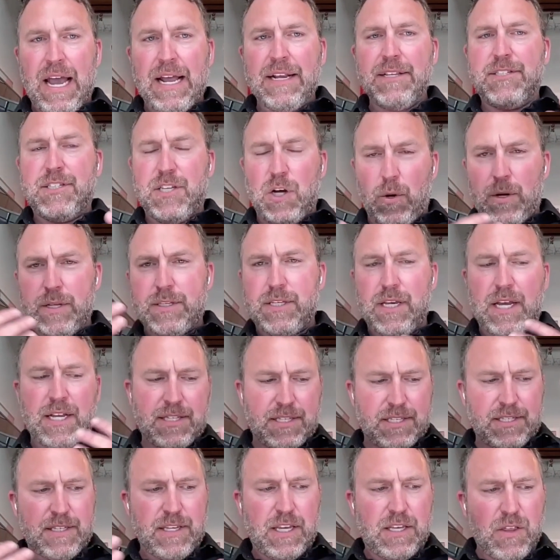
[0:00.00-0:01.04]
And so
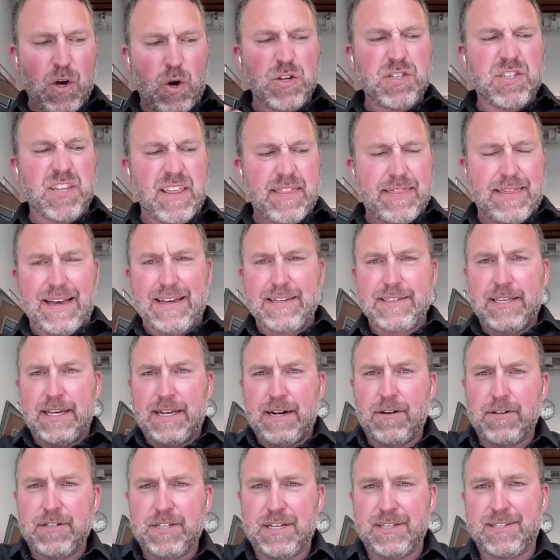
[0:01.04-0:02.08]
it's those are the things
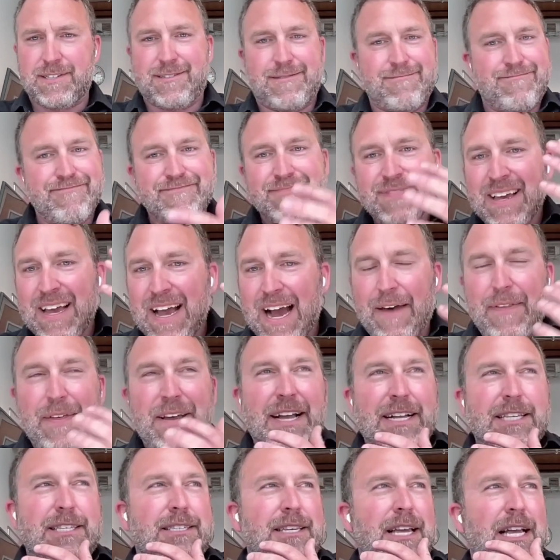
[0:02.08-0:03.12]
that are just, I
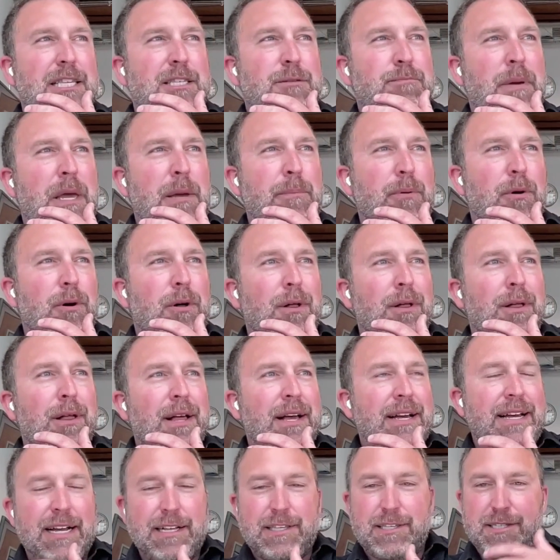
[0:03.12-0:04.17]
think it's
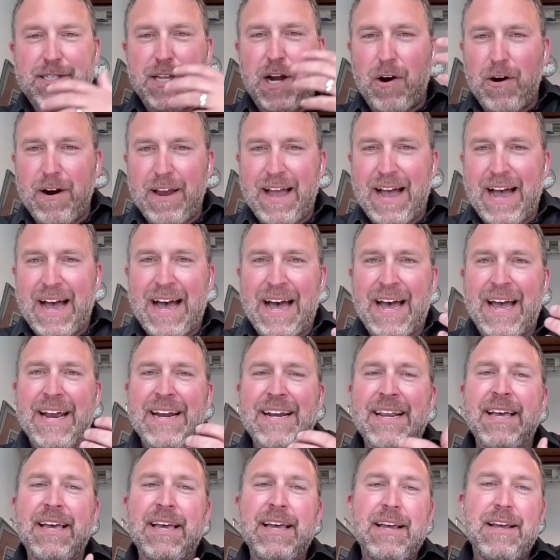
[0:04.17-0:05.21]
people get
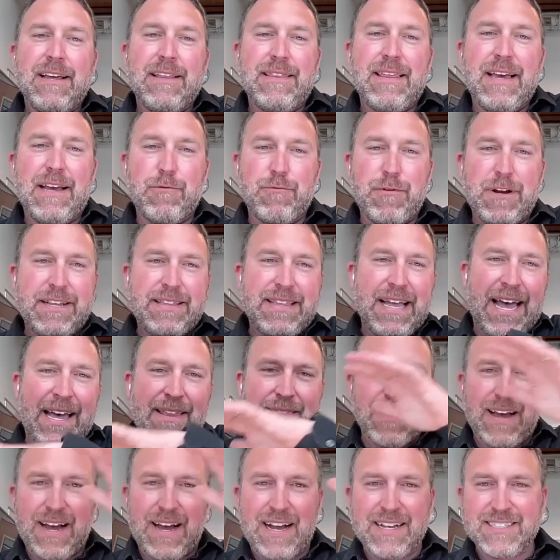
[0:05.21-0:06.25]
starry-eyed. They read the
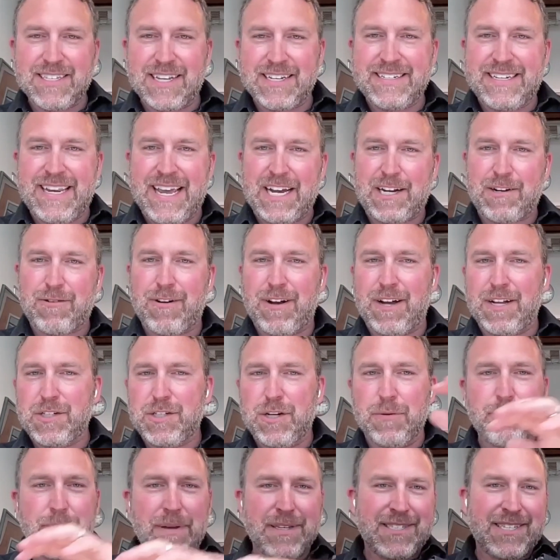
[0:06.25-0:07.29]
headlines on
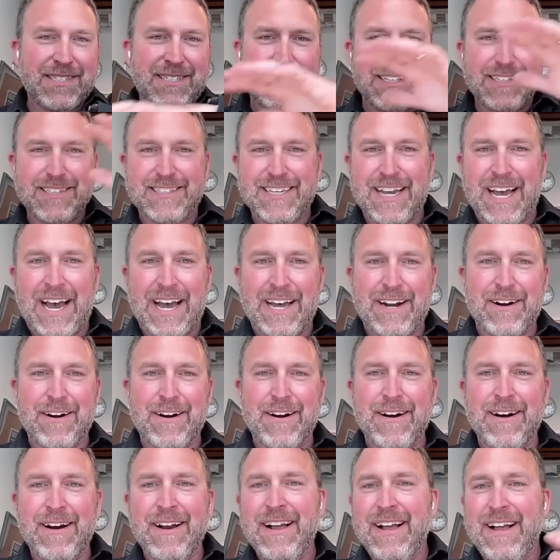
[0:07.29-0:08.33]
TechCrunch and Business
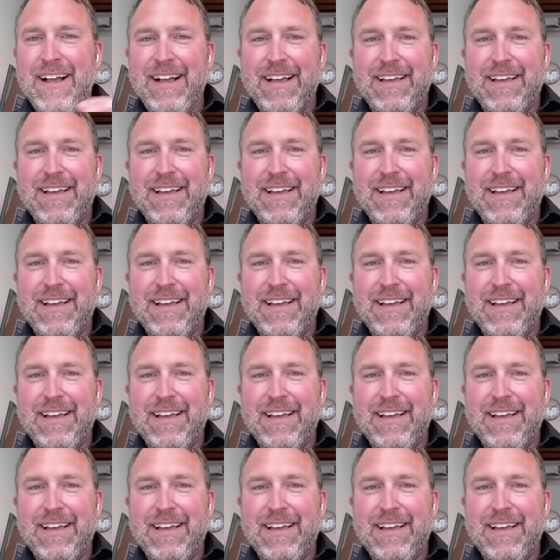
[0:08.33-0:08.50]
Insider.